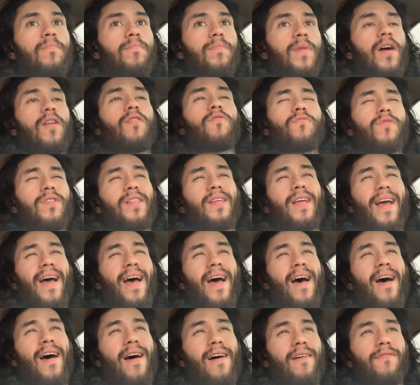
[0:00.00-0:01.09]
I don't really
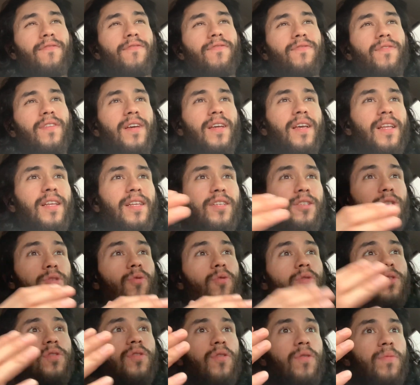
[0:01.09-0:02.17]
have like any
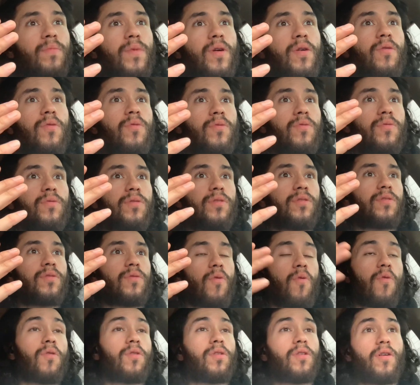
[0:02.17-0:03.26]
short-term goals
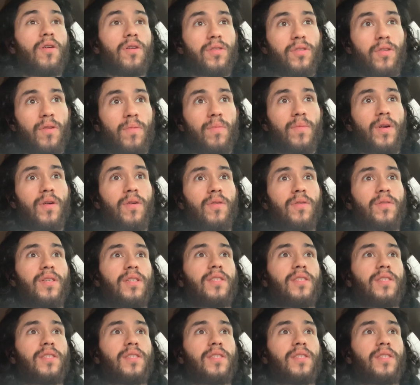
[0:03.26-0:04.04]
or long-term goals.